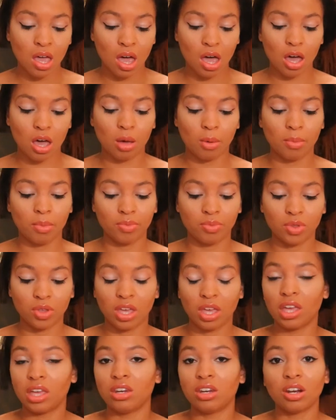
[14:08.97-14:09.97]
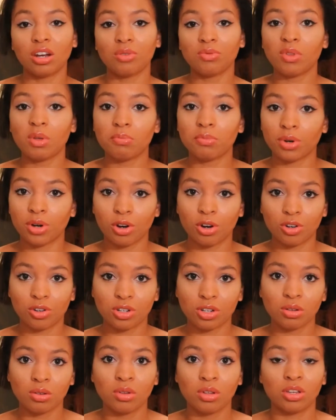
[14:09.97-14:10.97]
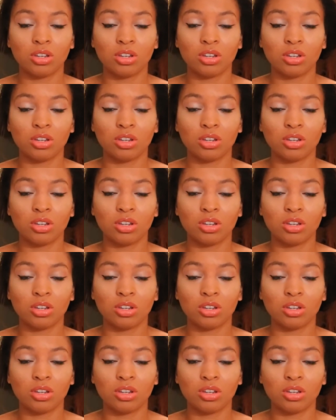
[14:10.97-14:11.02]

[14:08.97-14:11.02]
and none of them burned.